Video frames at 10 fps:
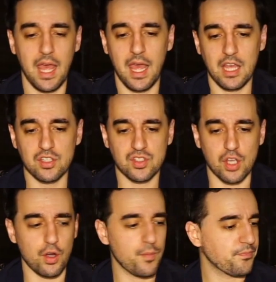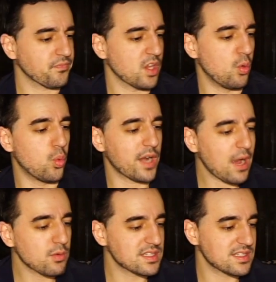So what I
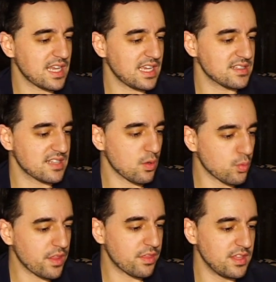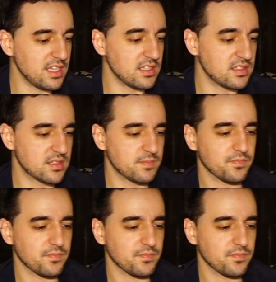would say is that with these,